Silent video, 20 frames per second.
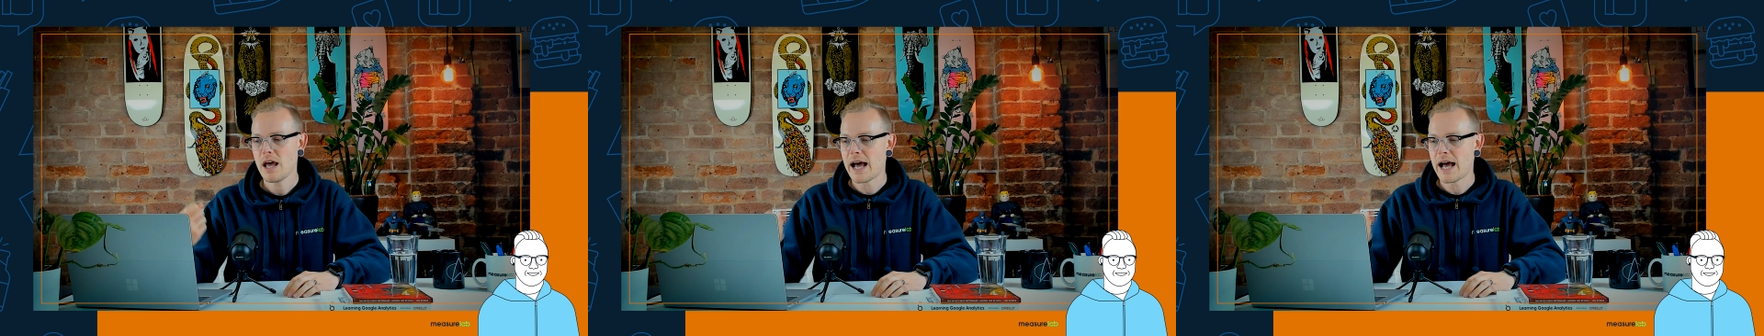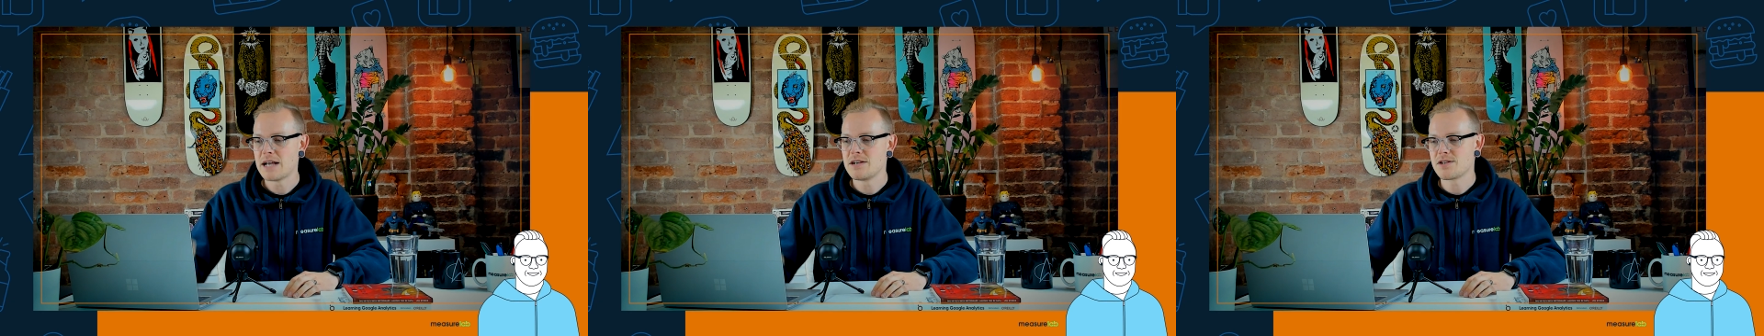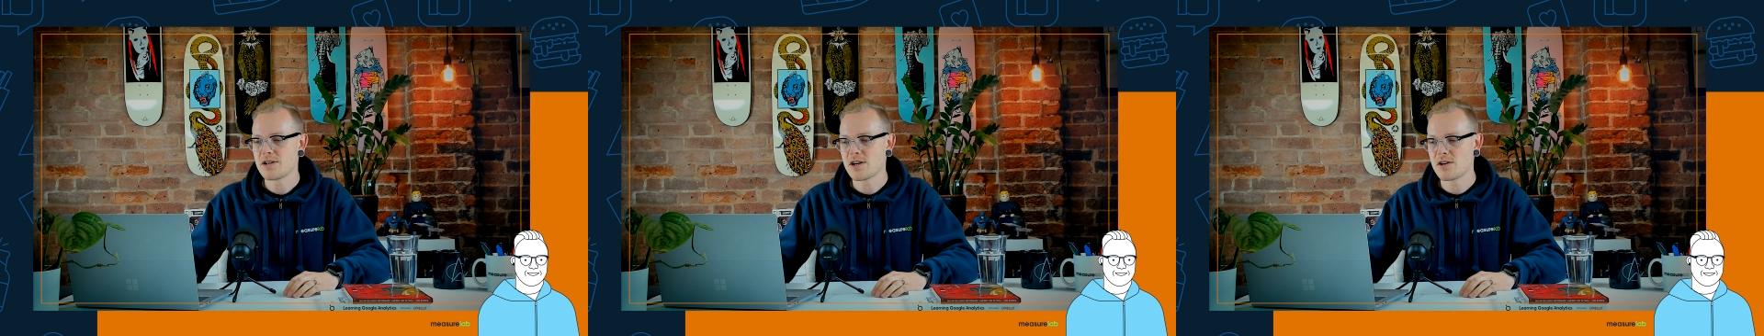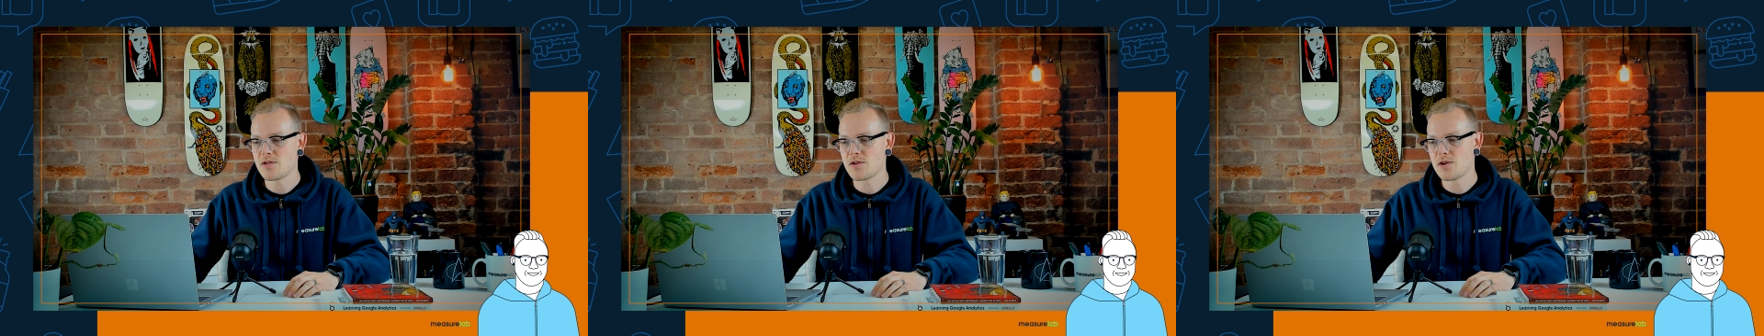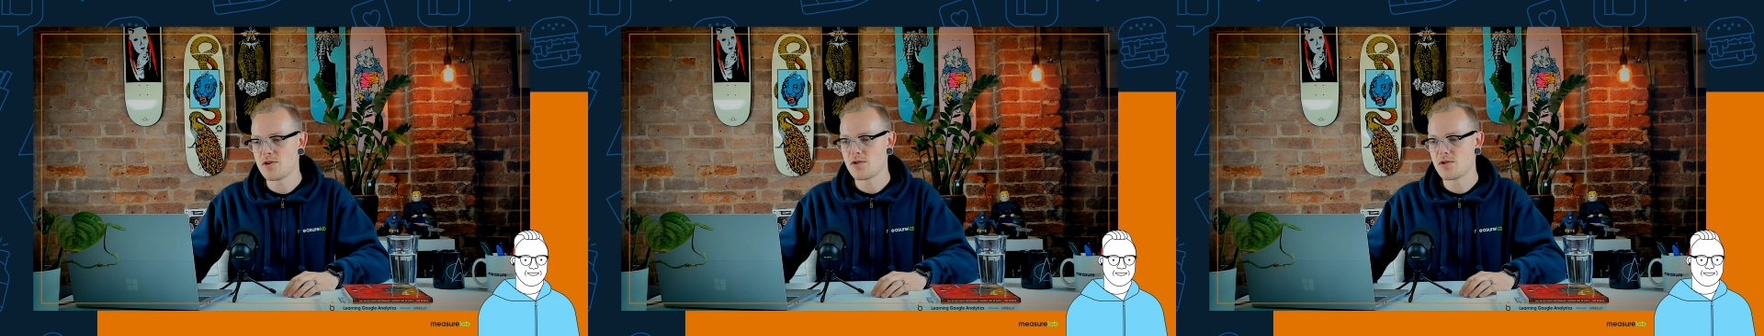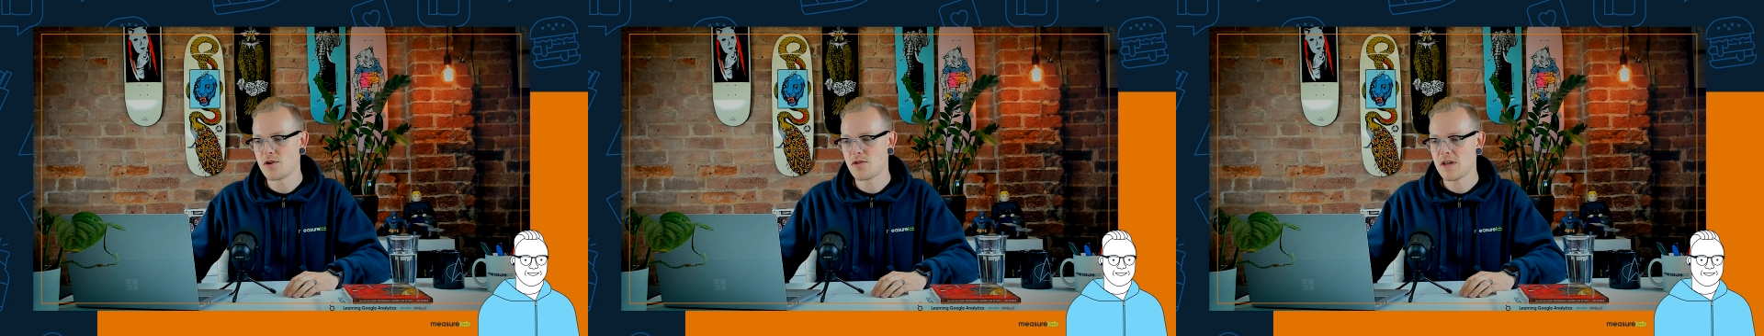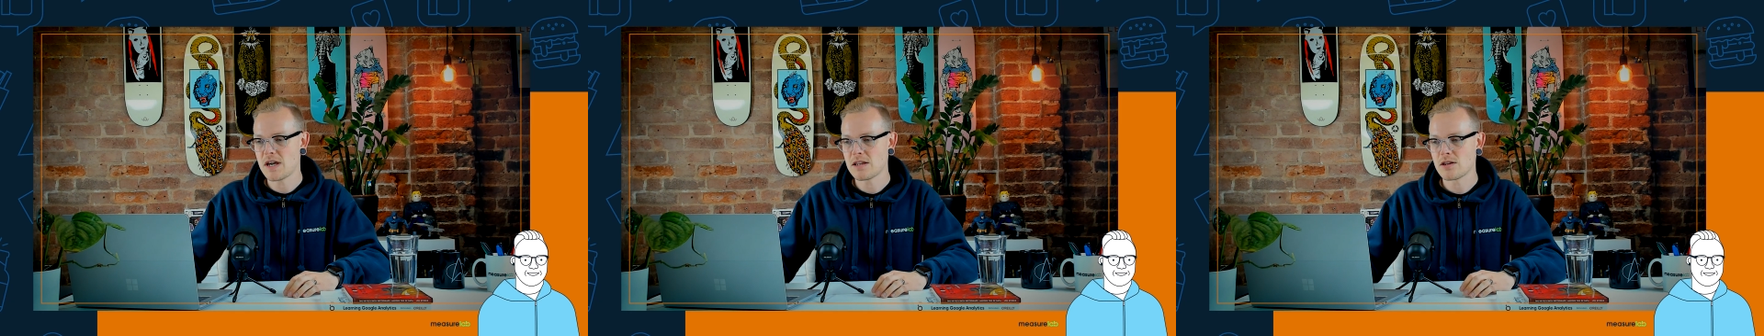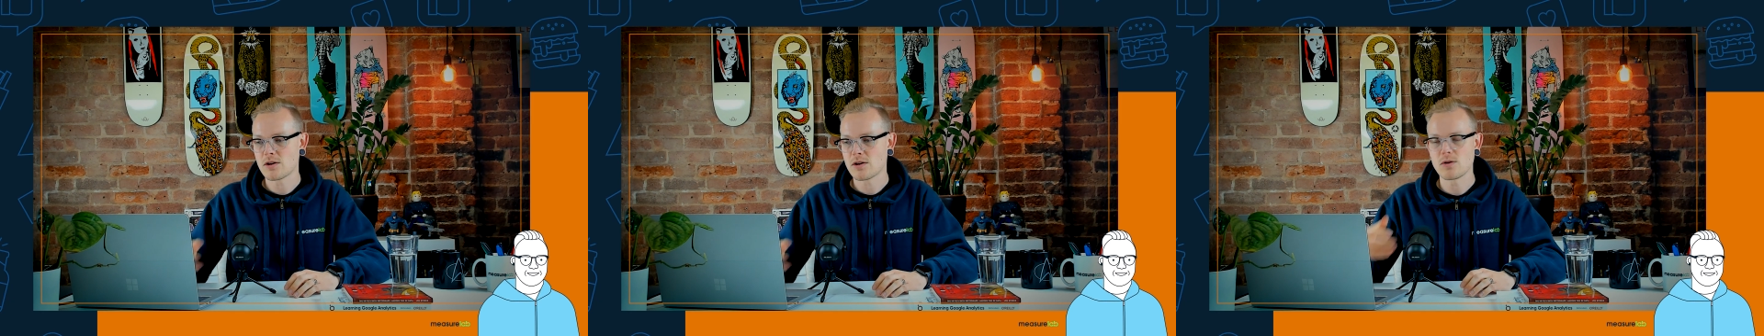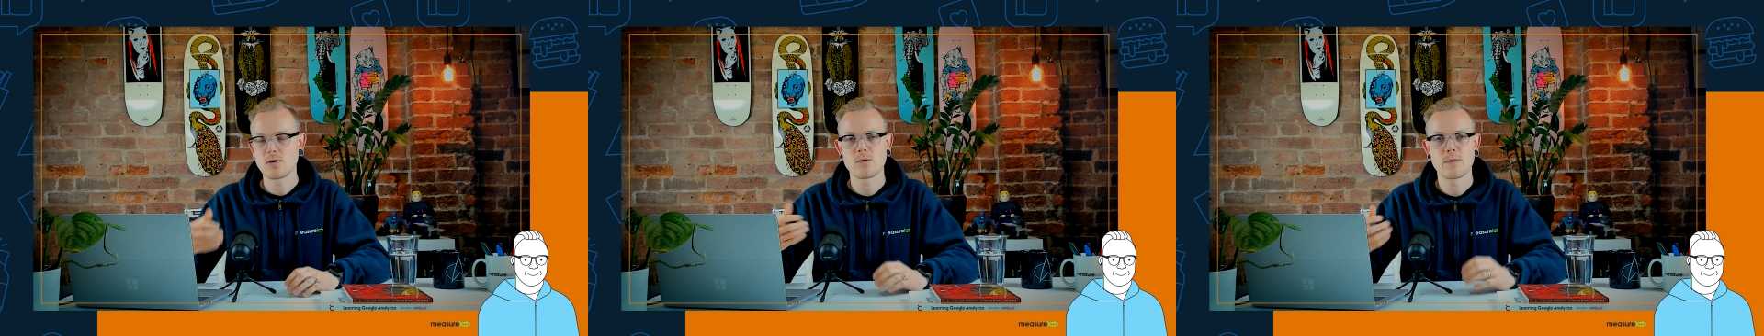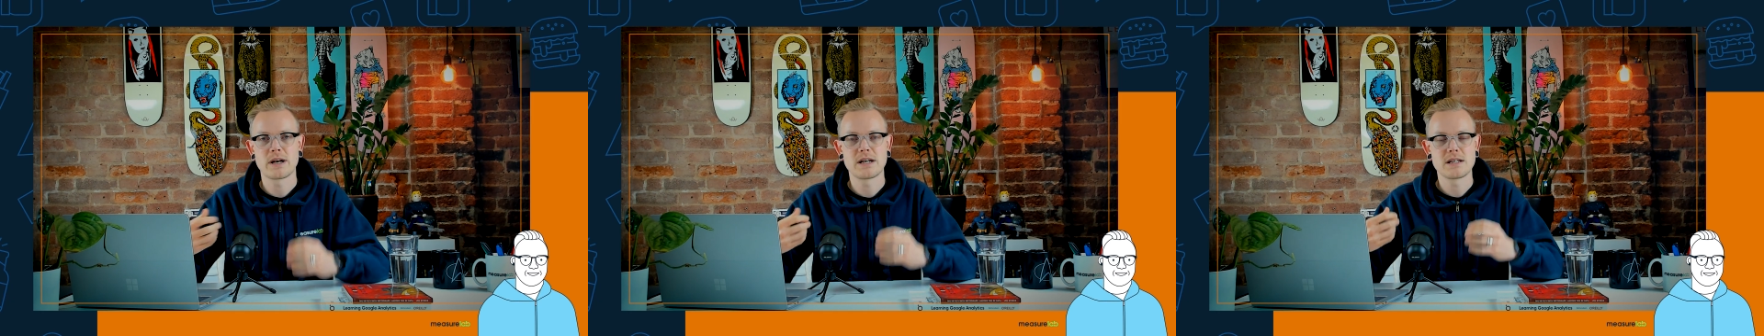And the thing that
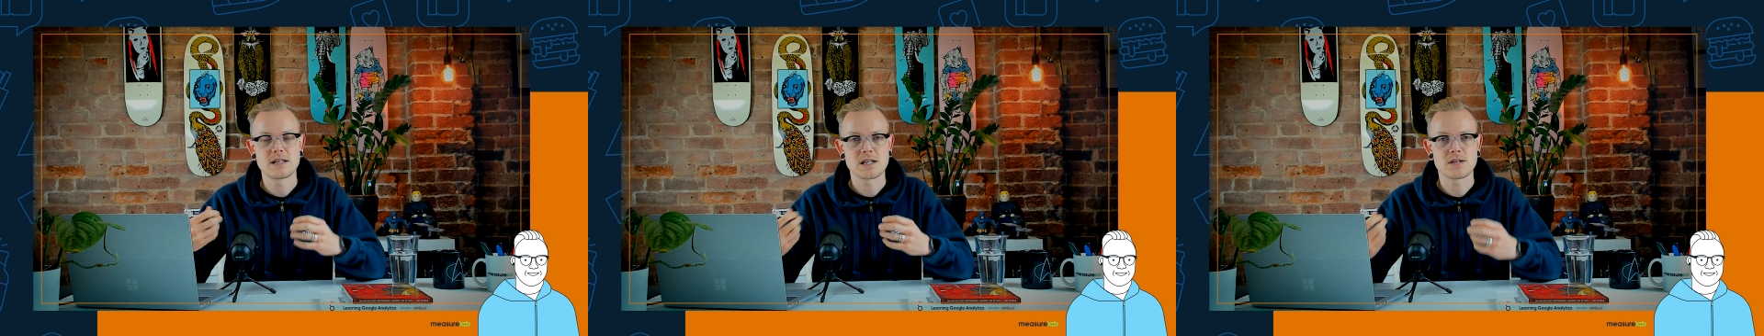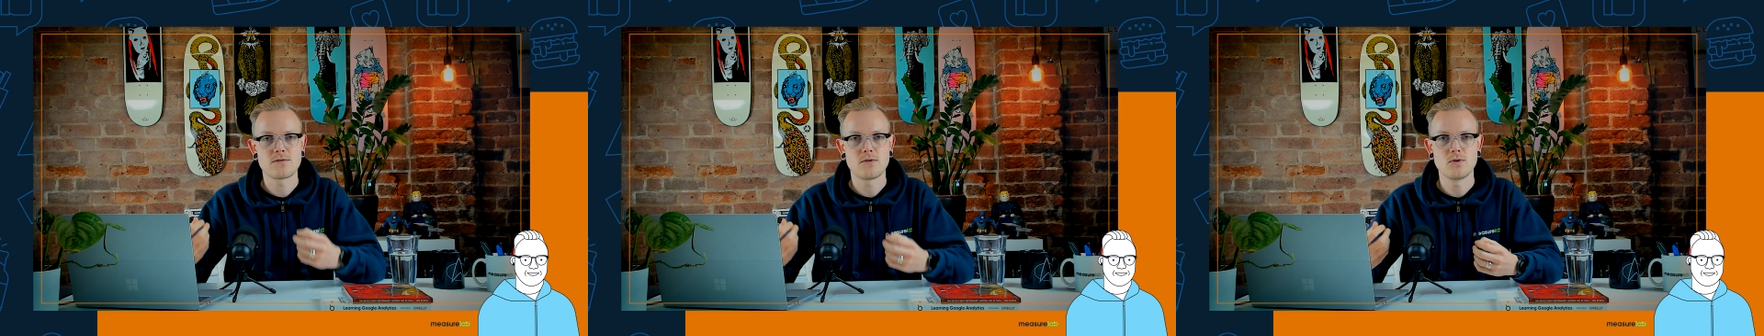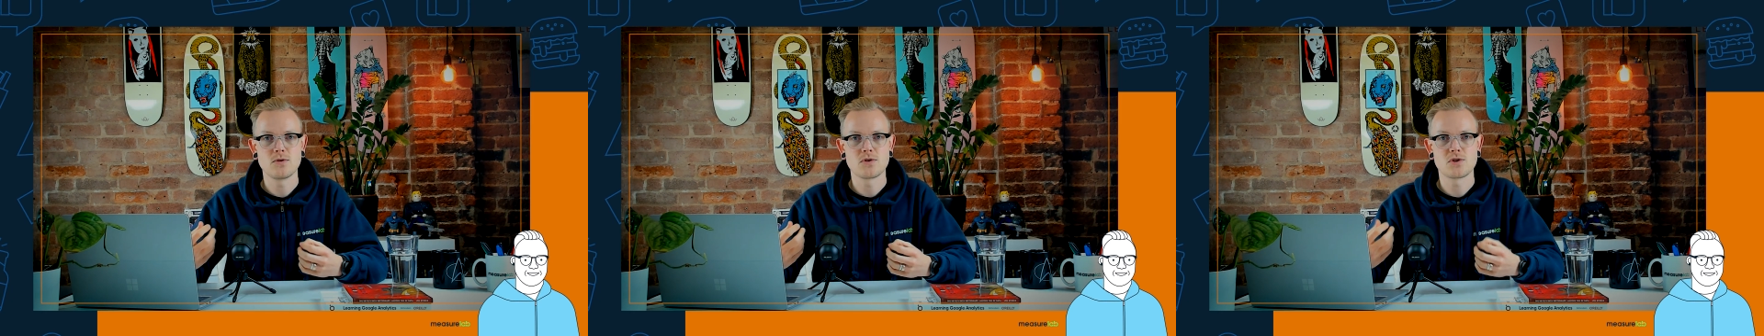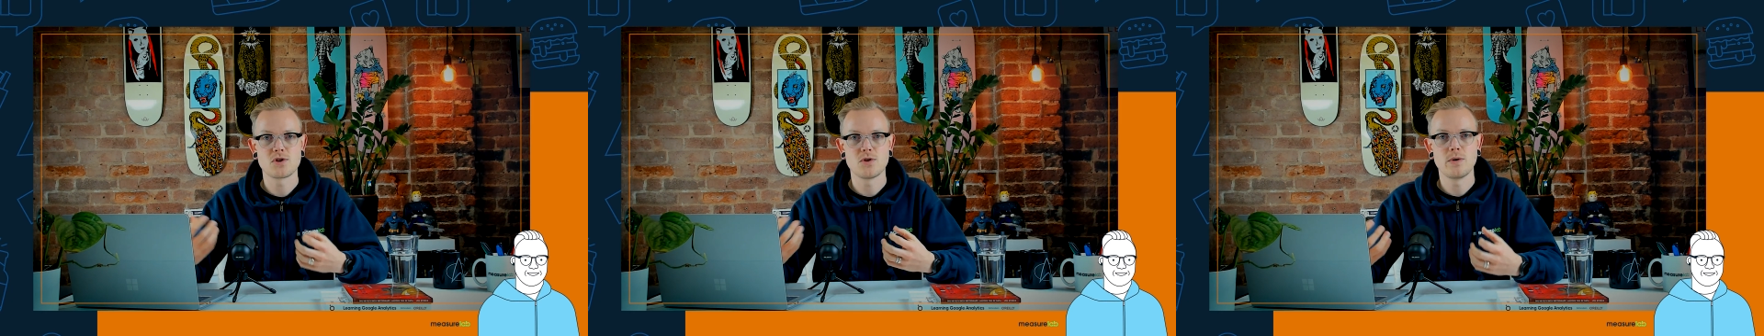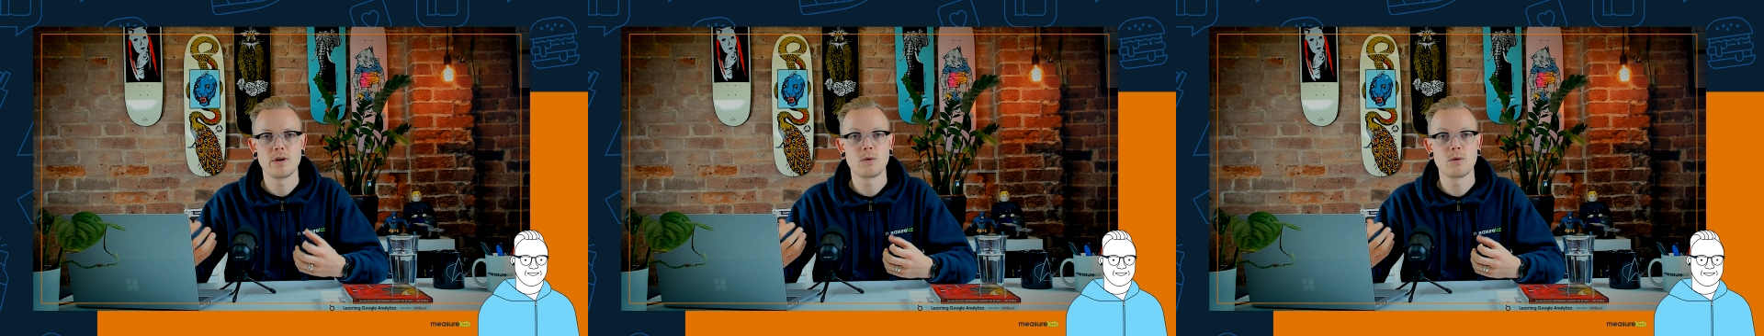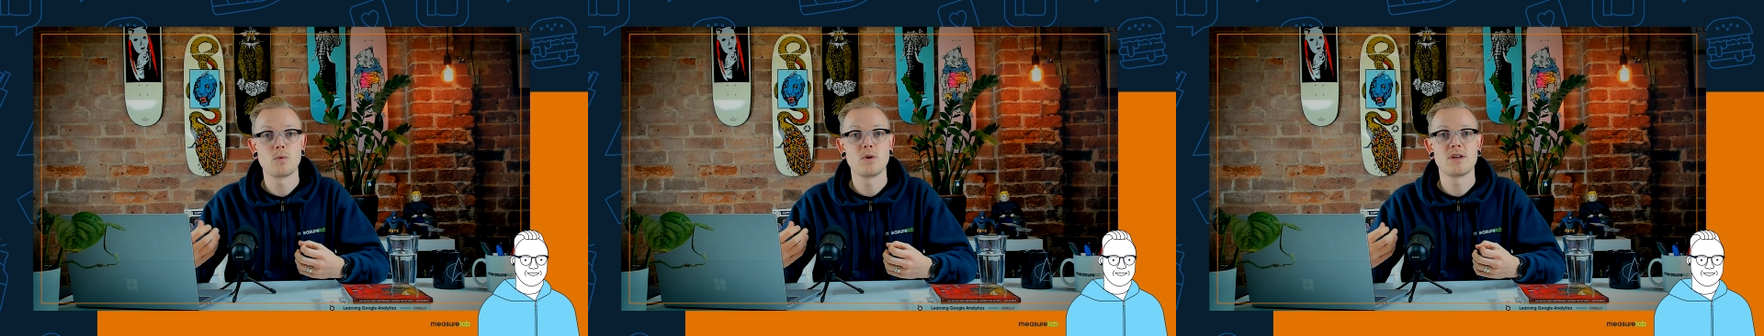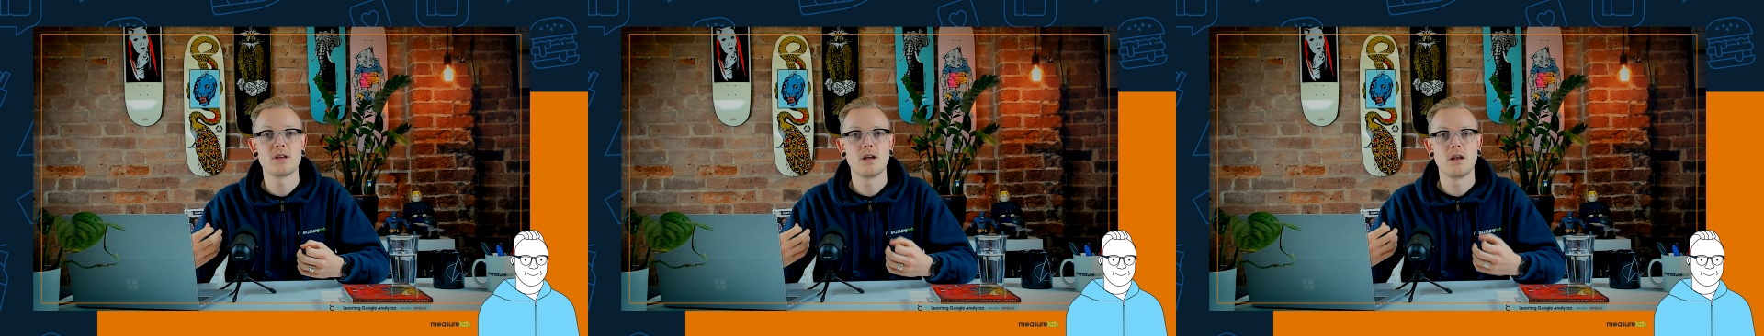Google Analytics 4 is doing with it,